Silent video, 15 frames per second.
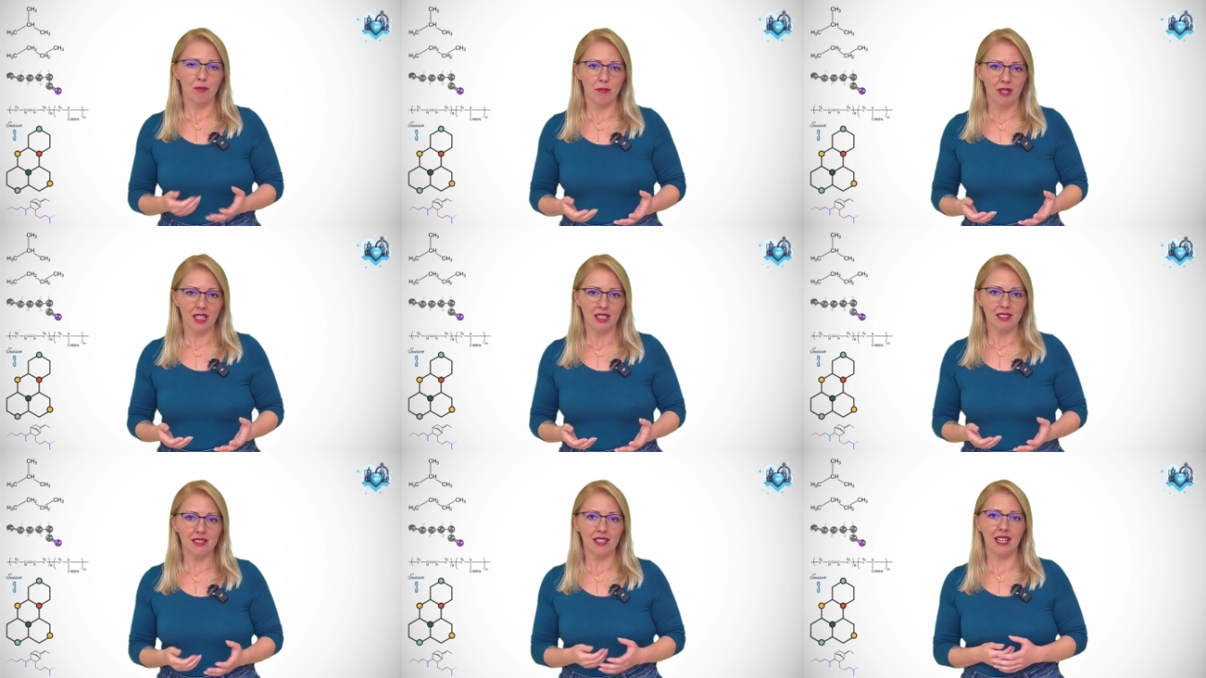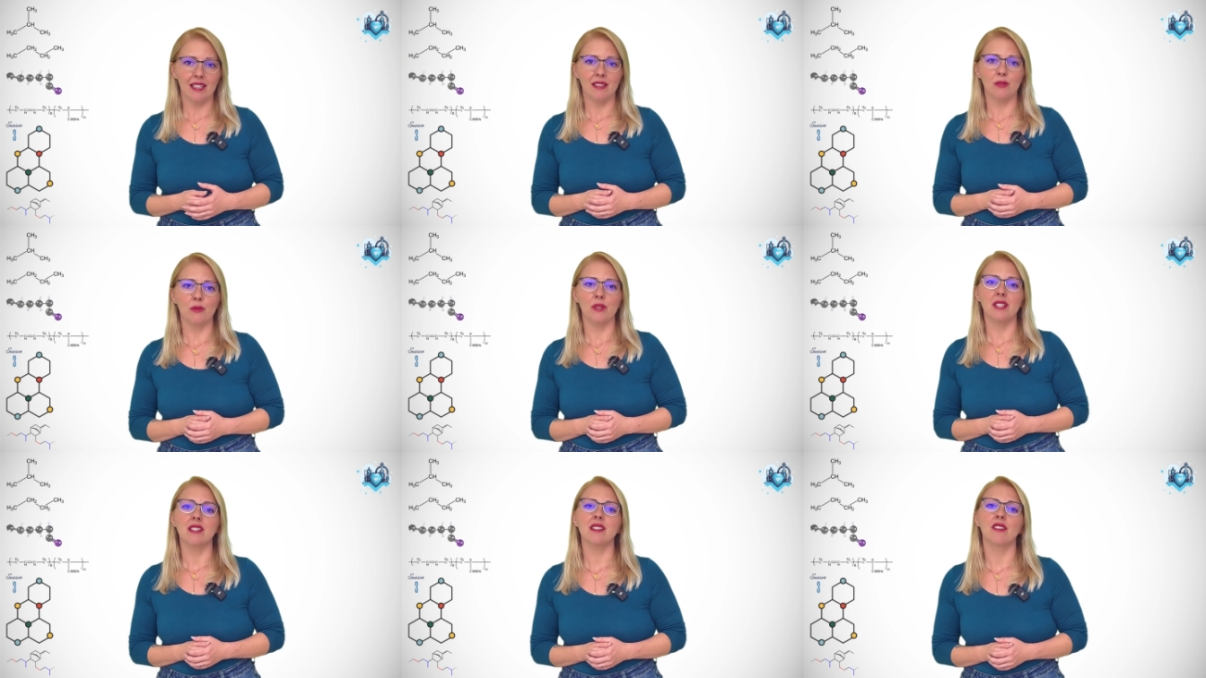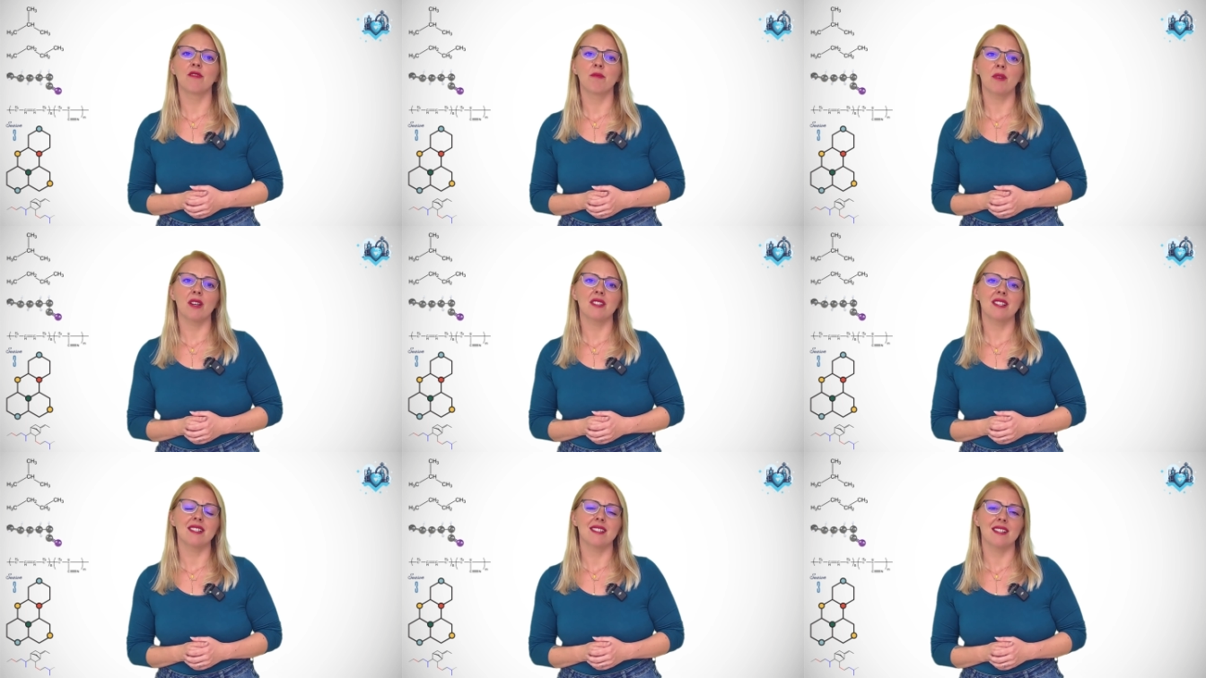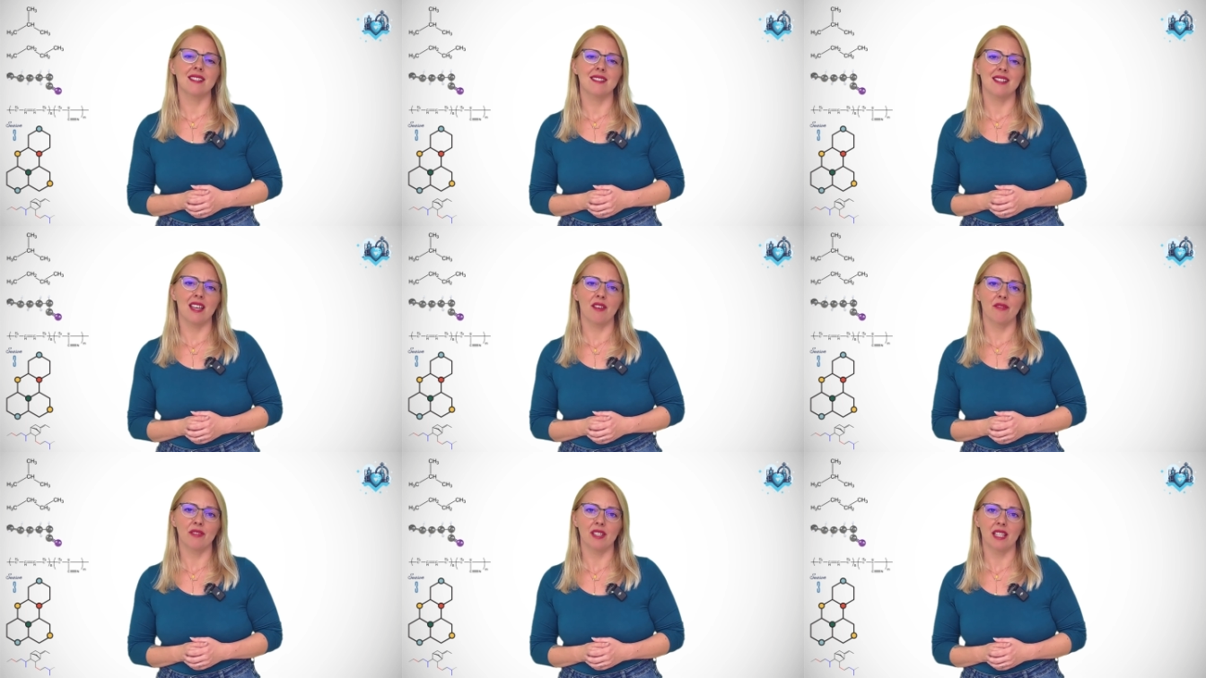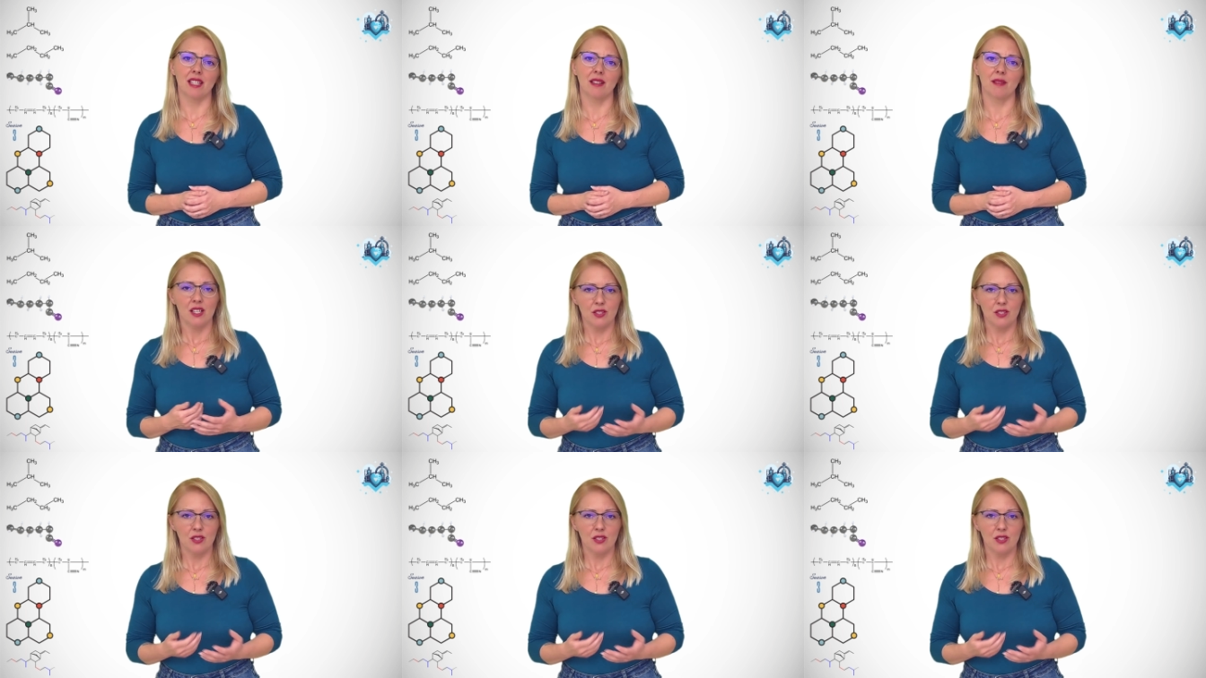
but at the risk of processing safety.